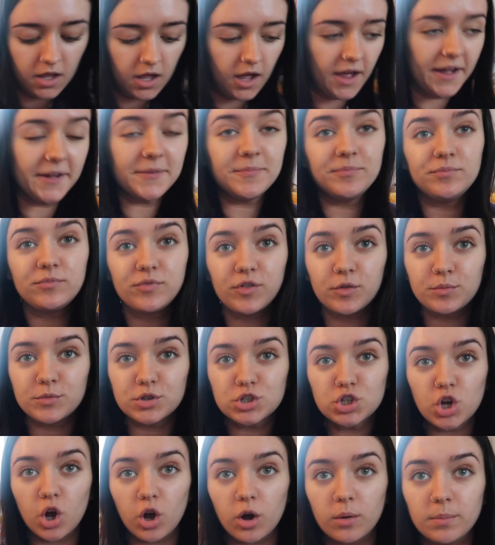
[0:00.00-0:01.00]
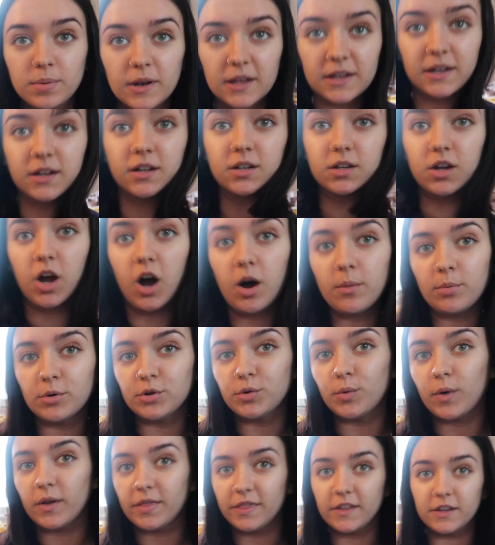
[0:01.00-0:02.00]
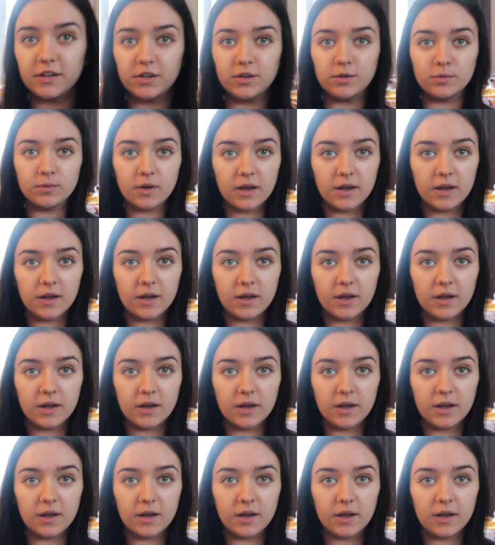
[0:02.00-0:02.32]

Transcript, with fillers: um, from the shop, like a cardboard one that you